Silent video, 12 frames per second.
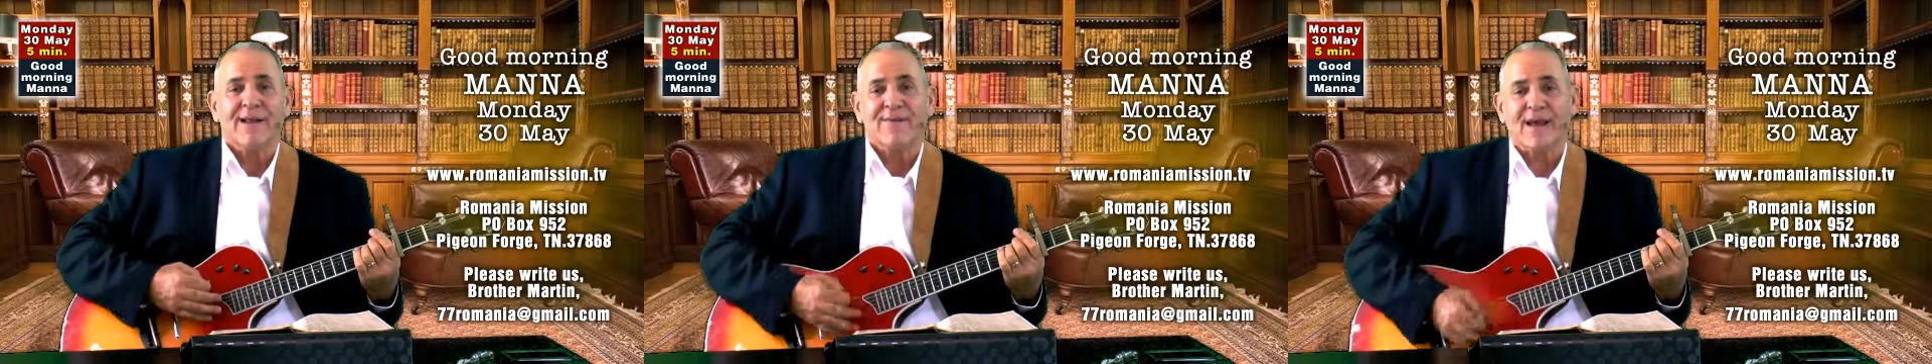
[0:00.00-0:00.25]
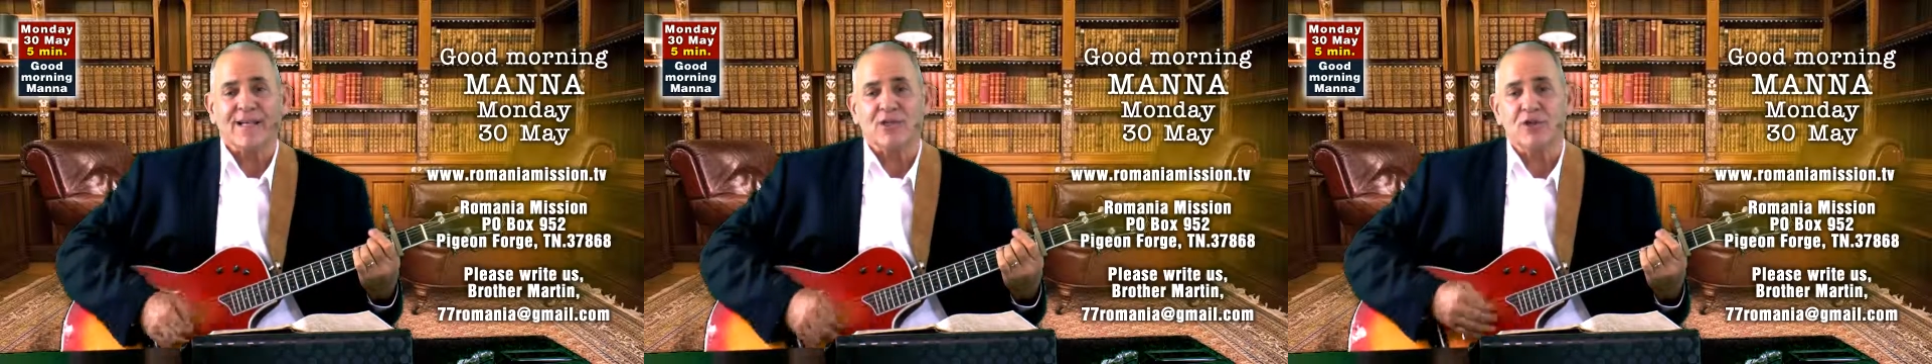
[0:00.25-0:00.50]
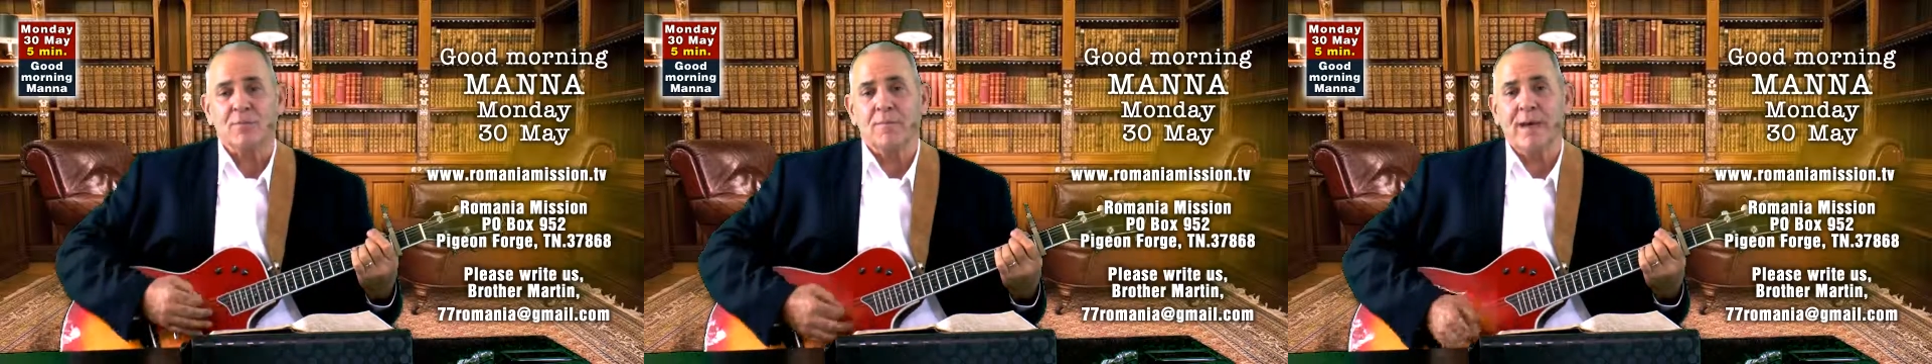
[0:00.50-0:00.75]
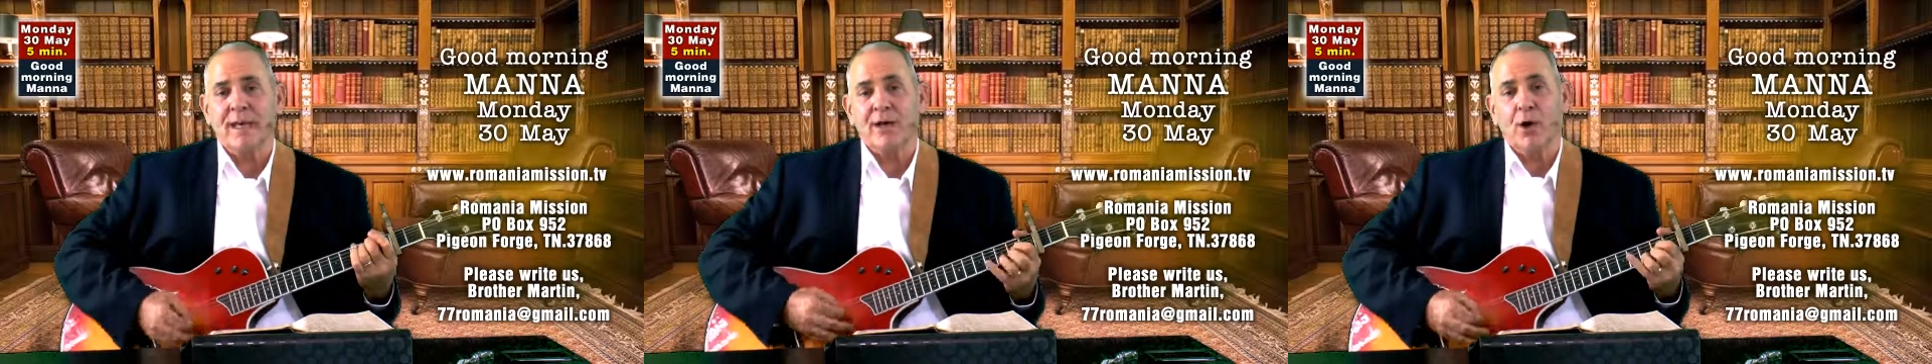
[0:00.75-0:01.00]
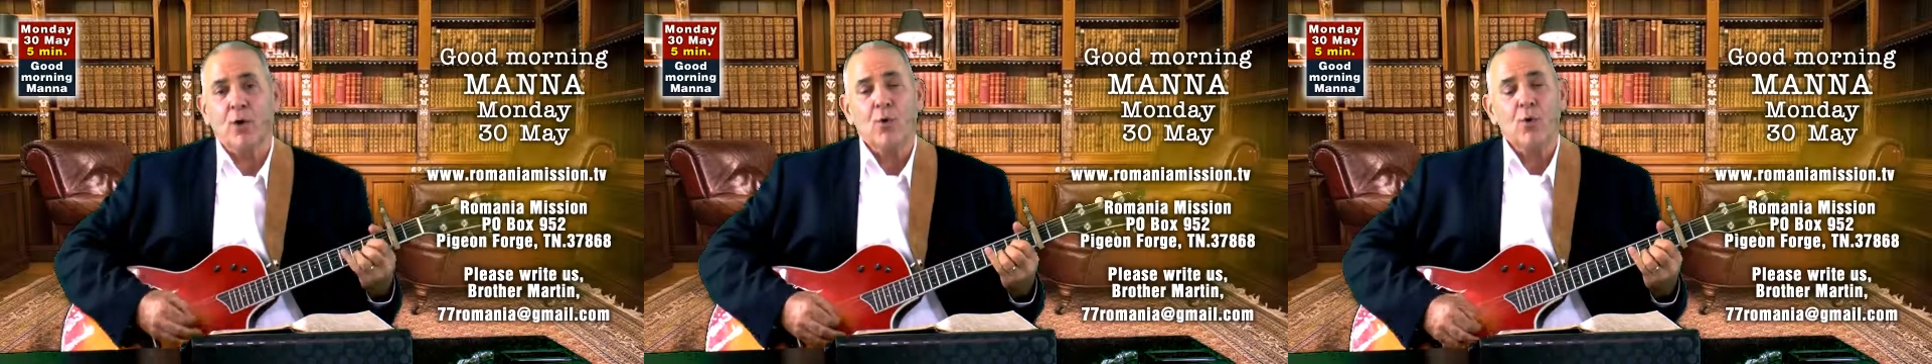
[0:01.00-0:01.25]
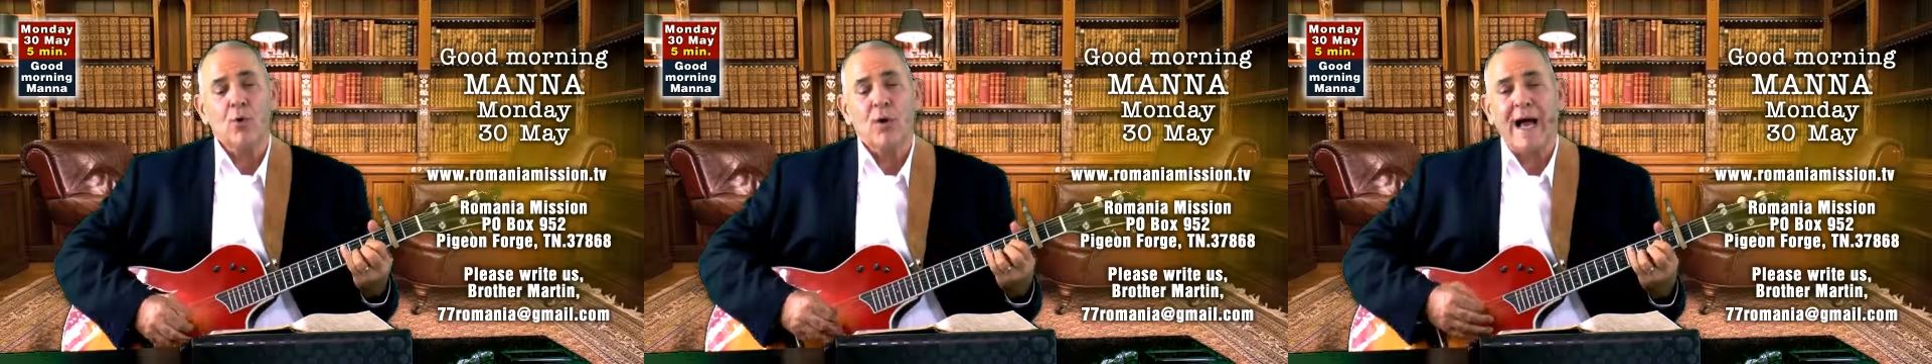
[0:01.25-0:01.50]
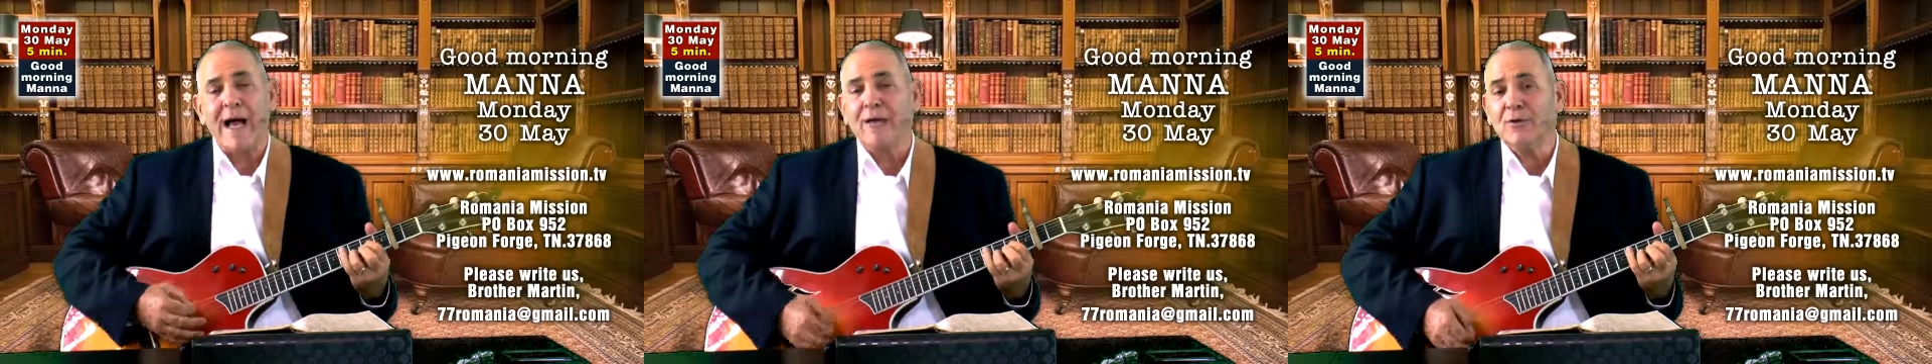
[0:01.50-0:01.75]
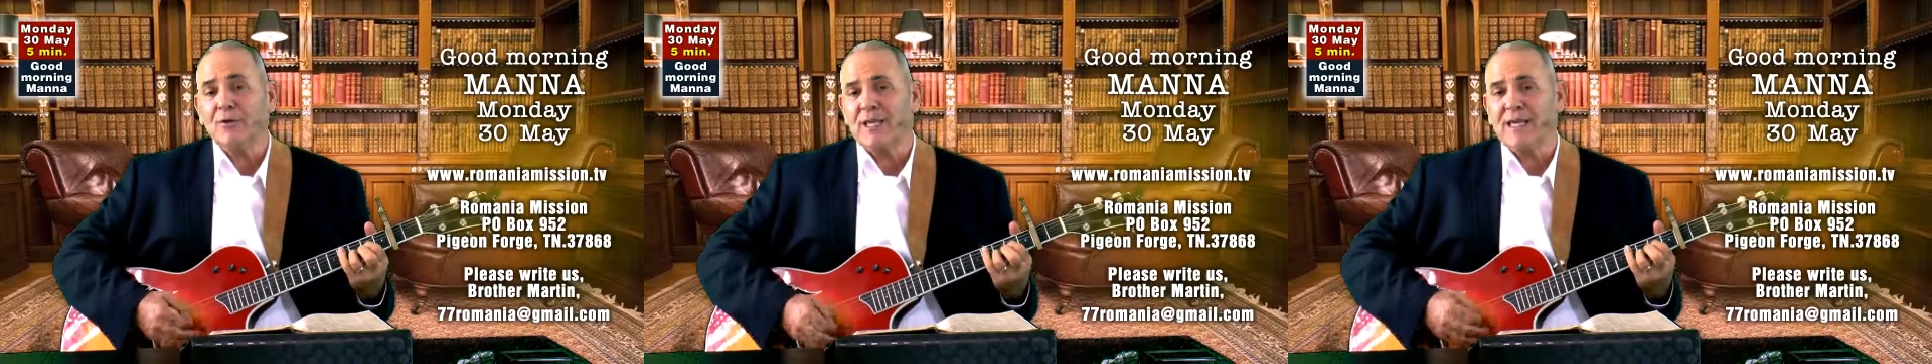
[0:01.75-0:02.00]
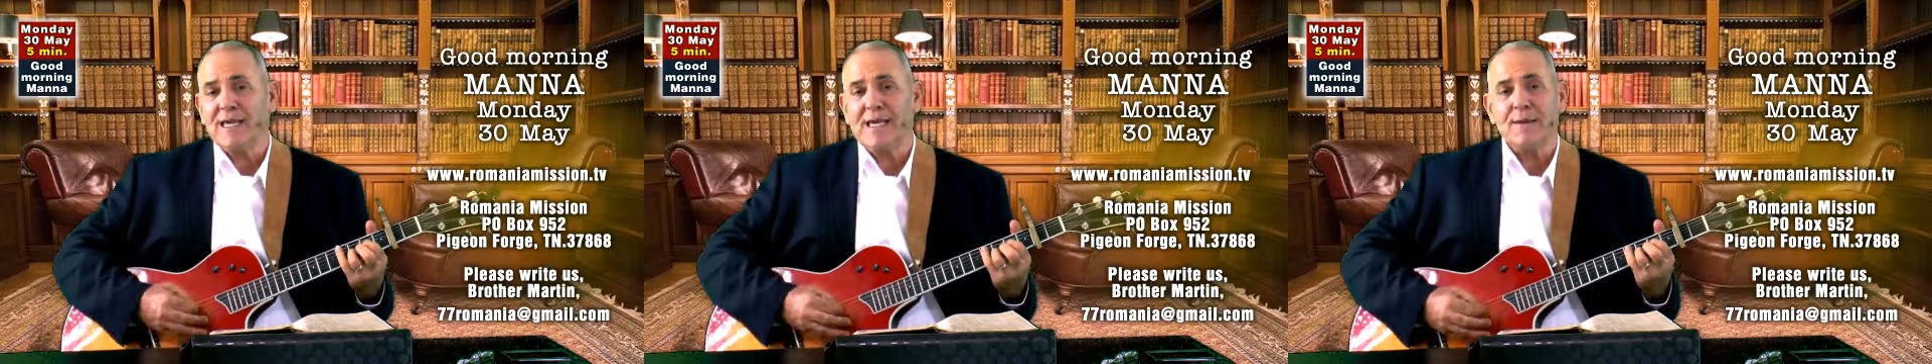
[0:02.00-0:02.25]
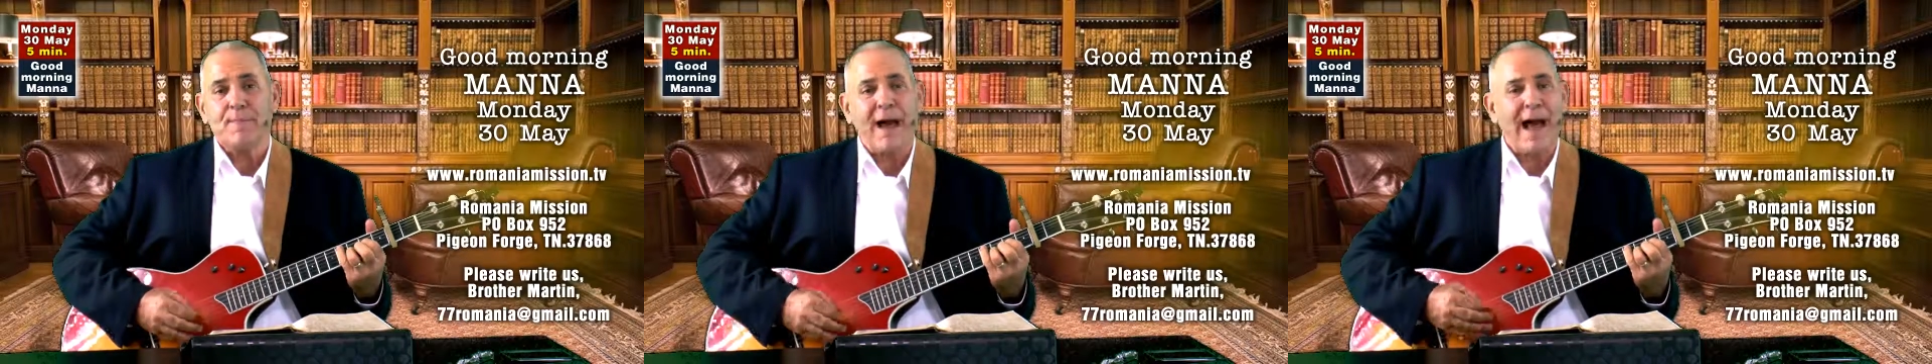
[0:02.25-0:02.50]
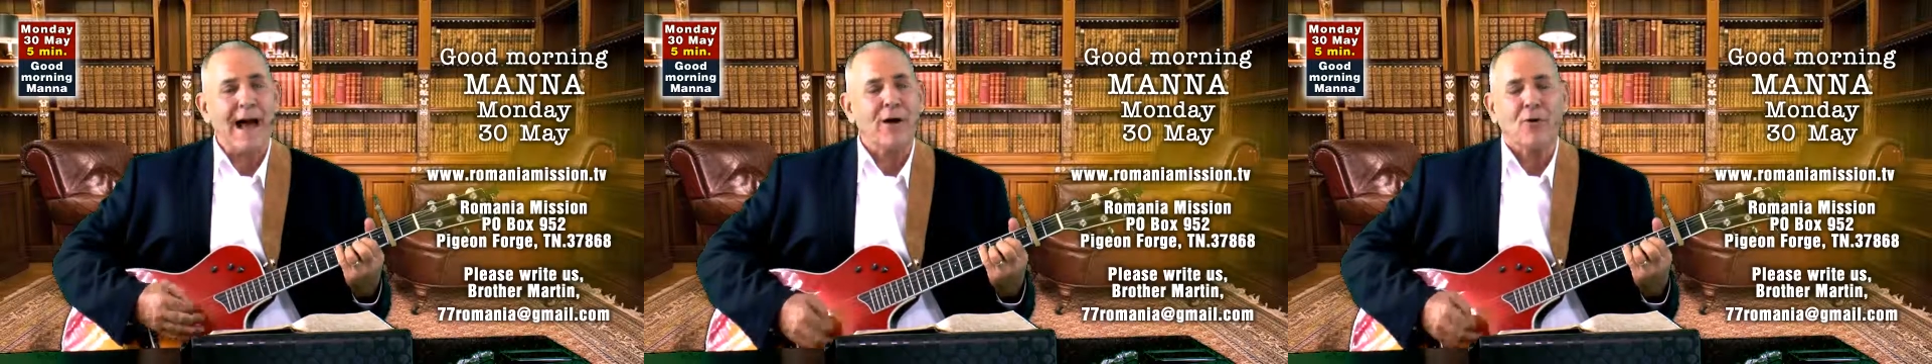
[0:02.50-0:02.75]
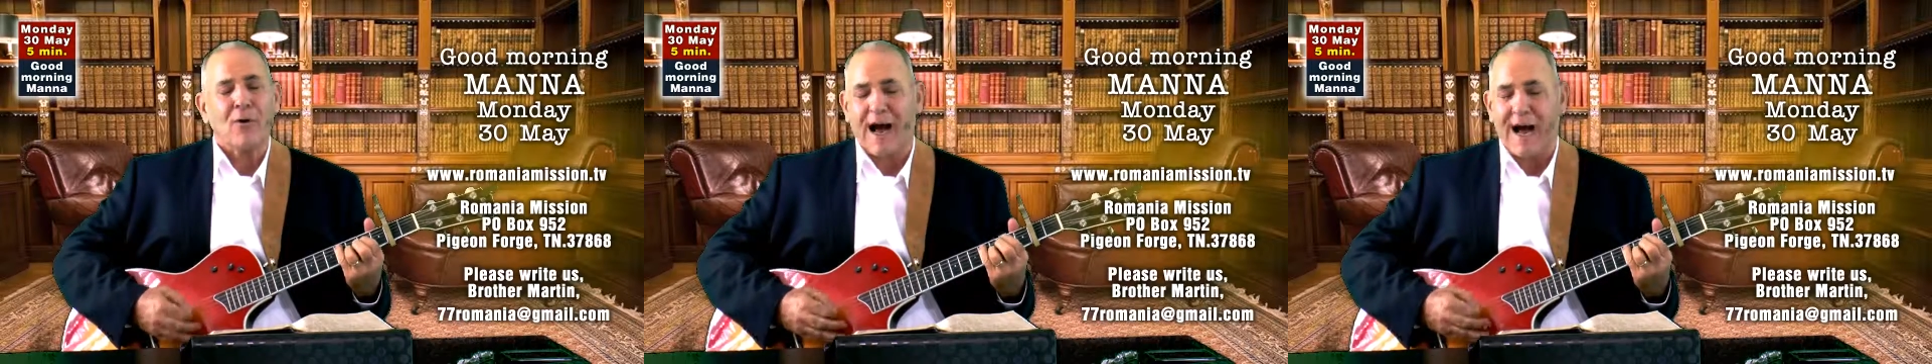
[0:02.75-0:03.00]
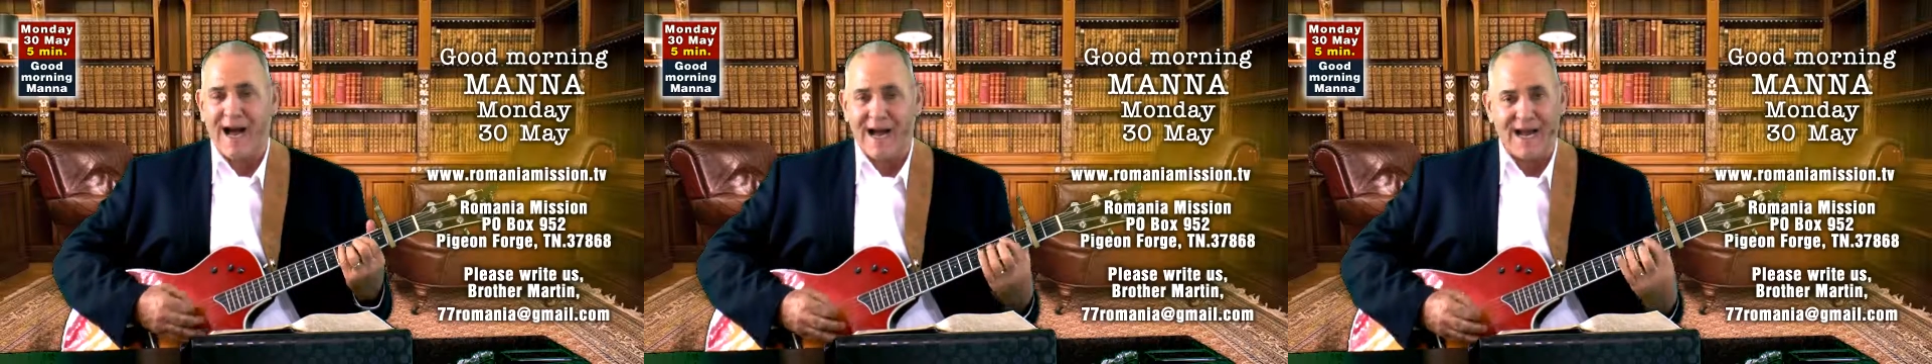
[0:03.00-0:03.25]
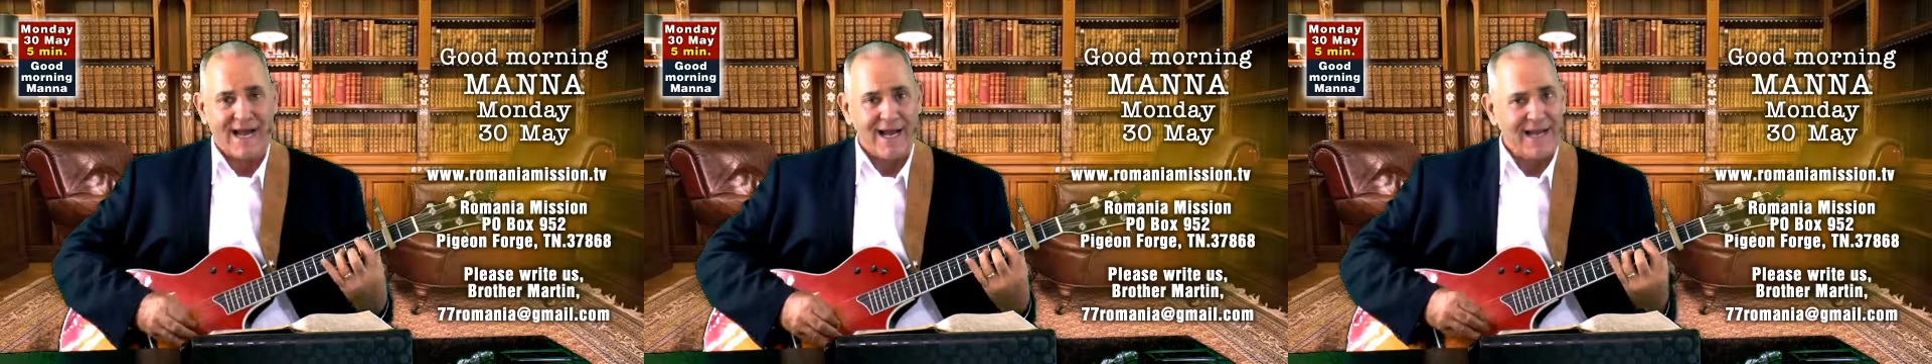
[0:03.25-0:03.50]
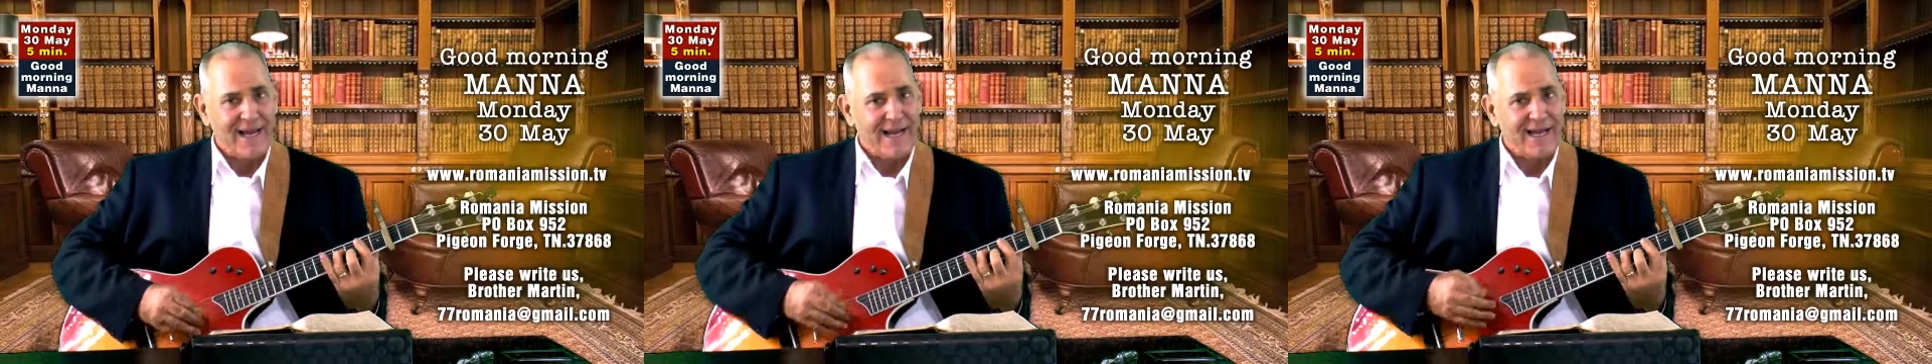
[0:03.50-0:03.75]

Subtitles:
that you may know how deep, how high